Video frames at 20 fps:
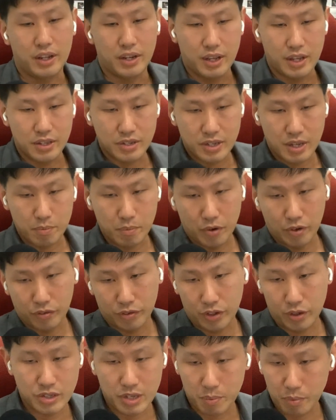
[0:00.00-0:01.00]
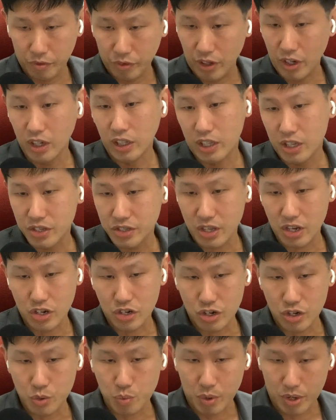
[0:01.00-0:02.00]
And then some of the early
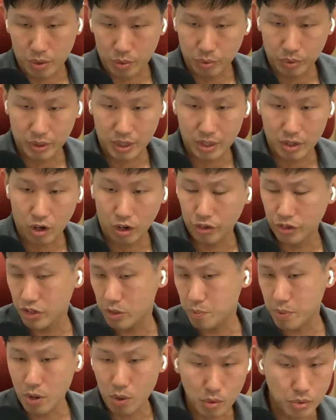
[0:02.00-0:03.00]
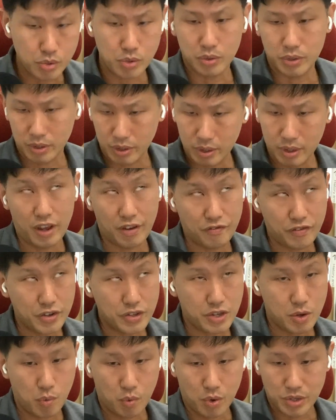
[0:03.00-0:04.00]
stages when you did Honestbee, also at
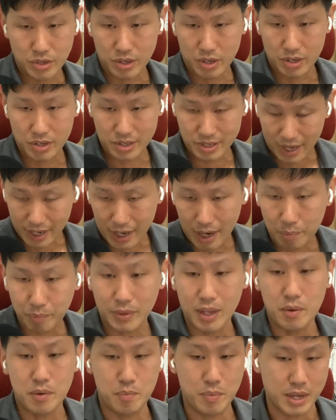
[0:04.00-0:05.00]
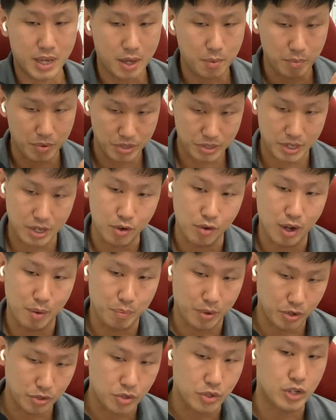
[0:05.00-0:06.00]
first it was a startup, then it became a scale up
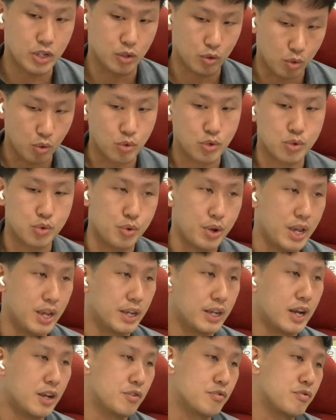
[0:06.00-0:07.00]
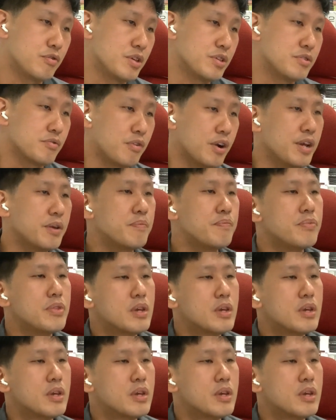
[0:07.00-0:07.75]
because you need to go through 8 countries, right?